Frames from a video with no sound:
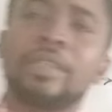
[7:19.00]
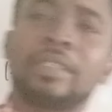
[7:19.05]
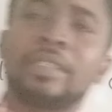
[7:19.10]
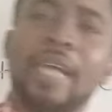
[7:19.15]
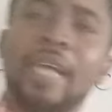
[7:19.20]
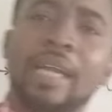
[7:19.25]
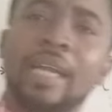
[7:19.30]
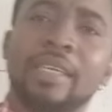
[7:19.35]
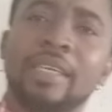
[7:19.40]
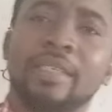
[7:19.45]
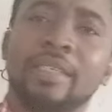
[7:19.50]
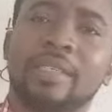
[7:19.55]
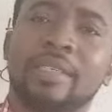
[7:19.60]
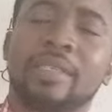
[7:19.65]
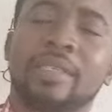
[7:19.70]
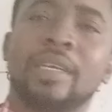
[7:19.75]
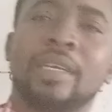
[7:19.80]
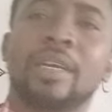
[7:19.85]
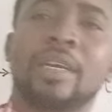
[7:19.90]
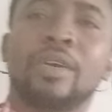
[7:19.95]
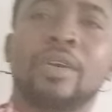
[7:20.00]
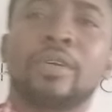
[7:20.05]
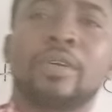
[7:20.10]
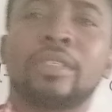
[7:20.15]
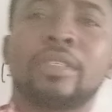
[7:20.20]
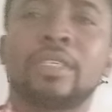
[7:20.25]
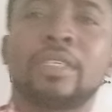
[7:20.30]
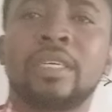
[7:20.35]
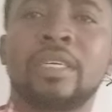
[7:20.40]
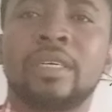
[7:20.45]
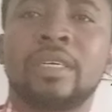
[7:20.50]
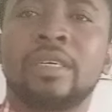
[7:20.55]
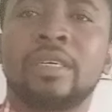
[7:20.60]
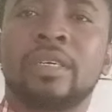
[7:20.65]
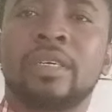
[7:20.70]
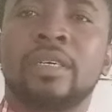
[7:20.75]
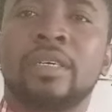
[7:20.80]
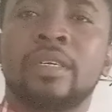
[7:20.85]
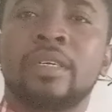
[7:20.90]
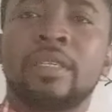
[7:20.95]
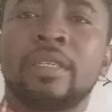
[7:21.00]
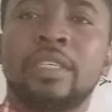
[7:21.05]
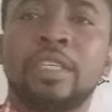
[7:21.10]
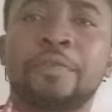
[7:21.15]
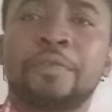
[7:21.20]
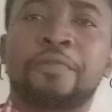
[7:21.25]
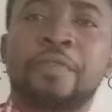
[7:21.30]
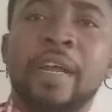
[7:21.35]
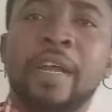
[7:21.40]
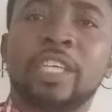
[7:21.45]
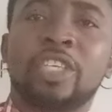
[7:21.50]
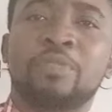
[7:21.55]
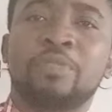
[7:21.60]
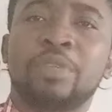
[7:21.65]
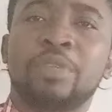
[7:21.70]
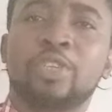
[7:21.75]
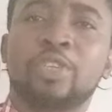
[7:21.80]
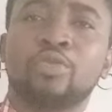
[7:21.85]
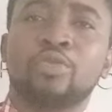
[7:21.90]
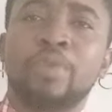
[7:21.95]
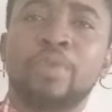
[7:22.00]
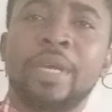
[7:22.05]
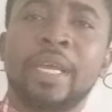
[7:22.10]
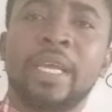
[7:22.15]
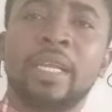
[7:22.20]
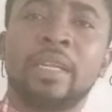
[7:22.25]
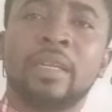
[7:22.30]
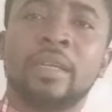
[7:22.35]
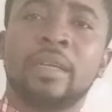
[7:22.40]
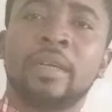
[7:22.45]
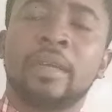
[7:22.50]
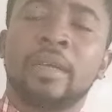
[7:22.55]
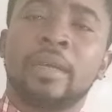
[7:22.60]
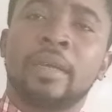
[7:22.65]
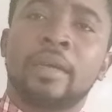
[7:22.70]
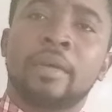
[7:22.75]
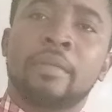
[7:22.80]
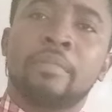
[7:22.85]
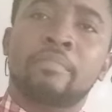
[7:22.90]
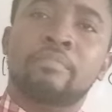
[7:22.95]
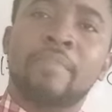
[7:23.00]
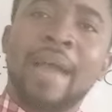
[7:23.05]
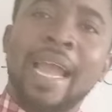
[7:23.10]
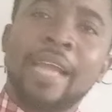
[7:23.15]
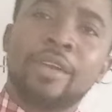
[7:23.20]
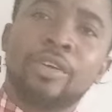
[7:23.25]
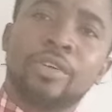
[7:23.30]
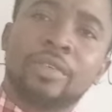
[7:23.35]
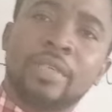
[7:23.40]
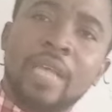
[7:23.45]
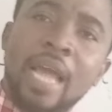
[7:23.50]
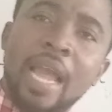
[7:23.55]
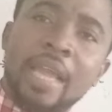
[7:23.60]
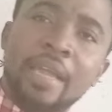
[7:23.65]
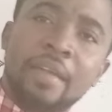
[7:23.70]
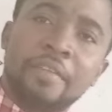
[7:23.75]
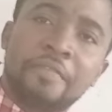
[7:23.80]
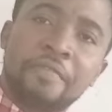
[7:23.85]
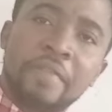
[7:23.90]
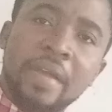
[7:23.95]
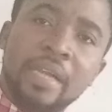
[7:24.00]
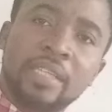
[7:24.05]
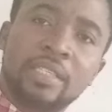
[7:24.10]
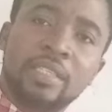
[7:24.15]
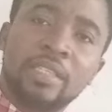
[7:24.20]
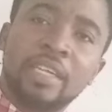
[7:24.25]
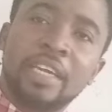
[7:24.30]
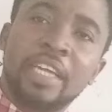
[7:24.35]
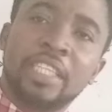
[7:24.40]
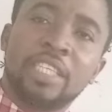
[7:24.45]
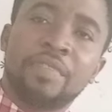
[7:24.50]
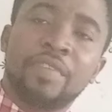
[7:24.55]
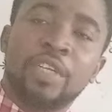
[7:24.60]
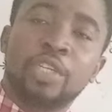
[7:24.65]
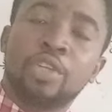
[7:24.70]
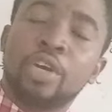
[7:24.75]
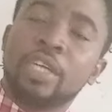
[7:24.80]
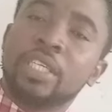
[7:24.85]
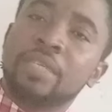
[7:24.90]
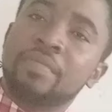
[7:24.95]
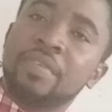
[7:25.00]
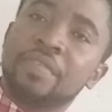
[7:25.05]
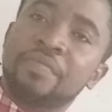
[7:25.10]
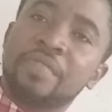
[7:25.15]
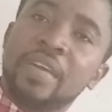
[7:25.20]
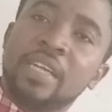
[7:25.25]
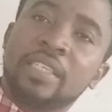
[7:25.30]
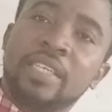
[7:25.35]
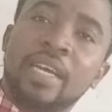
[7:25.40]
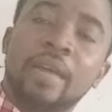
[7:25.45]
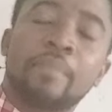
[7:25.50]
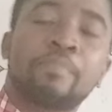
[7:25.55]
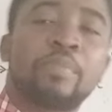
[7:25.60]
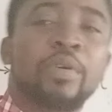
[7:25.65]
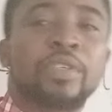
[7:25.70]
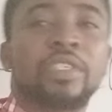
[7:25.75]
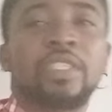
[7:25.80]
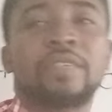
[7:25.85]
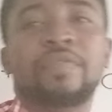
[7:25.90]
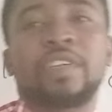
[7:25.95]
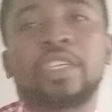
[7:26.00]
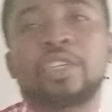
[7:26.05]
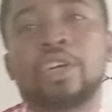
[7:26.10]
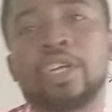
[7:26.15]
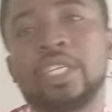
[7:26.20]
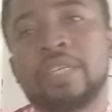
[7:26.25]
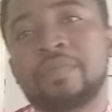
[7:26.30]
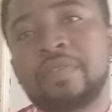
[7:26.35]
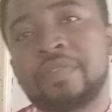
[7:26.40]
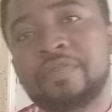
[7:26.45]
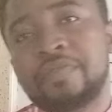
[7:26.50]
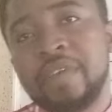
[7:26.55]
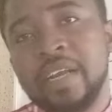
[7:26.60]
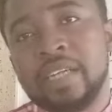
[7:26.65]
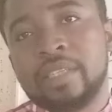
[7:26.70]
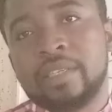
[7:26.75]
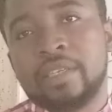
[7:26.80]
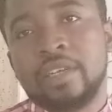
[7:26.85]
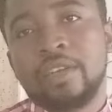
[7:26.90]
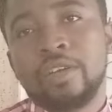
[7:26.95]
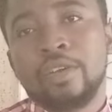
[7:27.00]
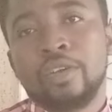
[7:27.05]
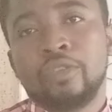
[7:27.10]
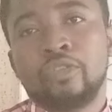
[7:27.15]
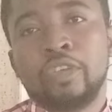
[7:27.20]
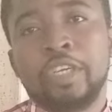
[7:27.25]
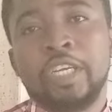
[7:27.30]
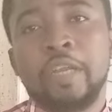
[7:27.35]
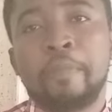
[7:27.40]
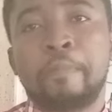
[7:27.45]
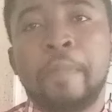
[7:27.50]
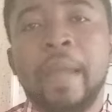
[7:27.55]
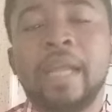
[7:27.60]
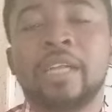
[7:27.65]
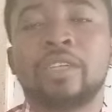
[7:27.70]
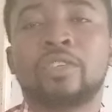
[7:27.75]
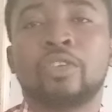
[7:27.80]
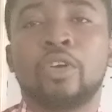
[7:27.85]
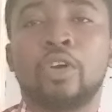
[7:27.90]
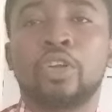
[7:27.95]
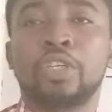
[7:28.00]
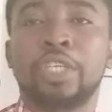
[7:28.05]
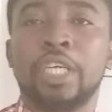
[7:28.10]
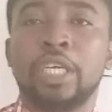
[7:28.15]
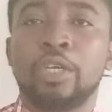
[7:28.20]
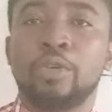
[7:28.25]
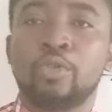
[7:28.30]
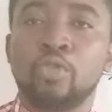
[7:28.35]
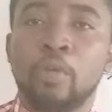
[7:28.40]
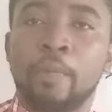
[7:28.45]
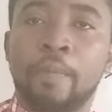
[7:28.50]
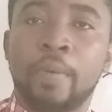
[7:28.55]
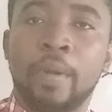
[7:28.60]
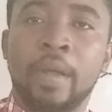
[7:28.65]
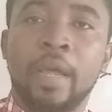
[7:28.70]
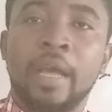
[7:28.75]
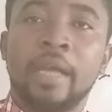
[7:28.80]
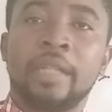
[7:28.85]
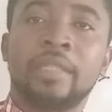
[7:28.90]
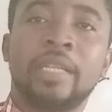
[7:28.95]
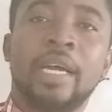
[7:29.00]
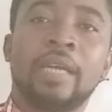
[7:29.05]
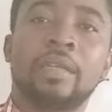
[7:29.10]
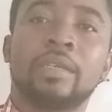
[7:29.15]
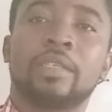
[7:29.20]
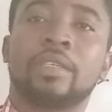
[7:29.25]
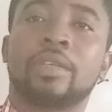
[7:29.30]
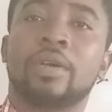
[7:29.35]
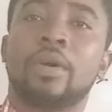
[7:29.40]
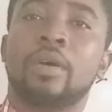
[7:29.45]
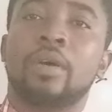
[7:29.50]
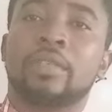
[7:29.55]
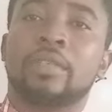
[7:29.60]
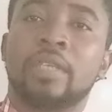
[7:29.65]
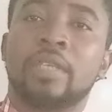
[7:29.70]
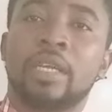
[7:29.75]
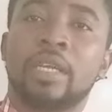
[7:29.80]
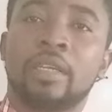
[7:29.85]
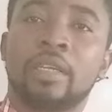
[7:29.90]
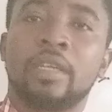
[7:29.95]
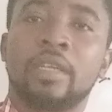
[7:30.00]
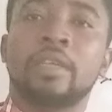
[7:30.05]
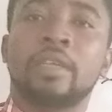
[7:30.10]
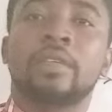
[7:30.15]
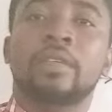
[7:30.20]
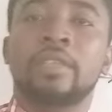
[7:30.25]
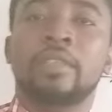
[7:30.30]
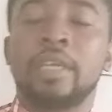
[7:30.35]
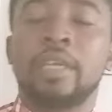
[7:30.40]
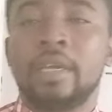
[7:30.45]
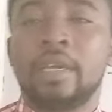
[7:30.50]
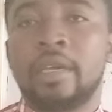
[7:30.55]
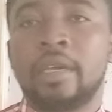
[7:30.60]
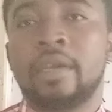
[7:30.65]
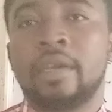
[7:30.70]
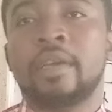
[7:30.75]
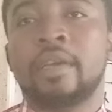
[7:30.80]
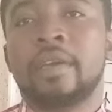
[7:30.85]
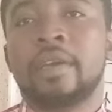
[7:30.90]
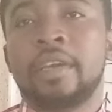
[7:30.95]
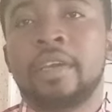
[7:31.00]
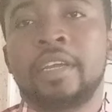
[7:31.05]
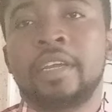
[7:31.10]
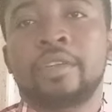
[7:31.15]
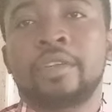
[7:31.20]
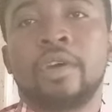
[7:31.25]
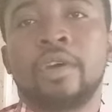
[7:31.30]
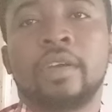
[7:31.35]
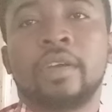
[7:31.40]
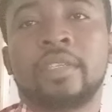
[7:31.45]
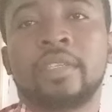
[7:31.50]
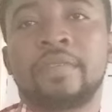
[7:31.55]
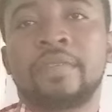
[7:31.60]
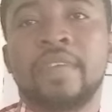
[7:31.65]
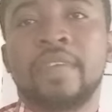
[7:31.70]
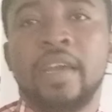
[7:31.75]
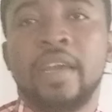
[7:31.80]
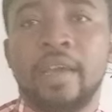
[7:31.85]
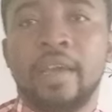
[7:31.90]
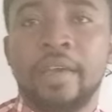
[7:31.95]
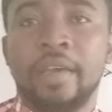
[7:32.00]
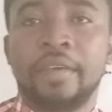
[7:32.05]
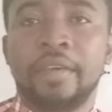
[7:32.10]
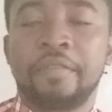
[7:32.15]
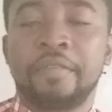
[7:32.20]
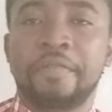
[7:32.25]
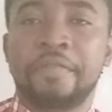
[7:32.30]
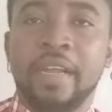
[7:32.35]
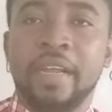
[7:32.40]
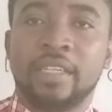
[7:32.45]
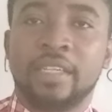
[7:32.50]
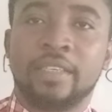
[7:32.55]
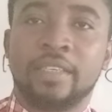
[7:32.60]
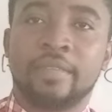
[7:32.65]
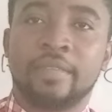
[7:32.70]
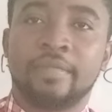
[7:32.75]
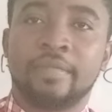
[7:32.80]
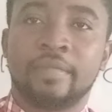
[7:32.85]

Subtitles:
that is the difference between minus I effect, negative inductive effect, and positive inductive effect. So it depends on the group that is causing the inductive effect.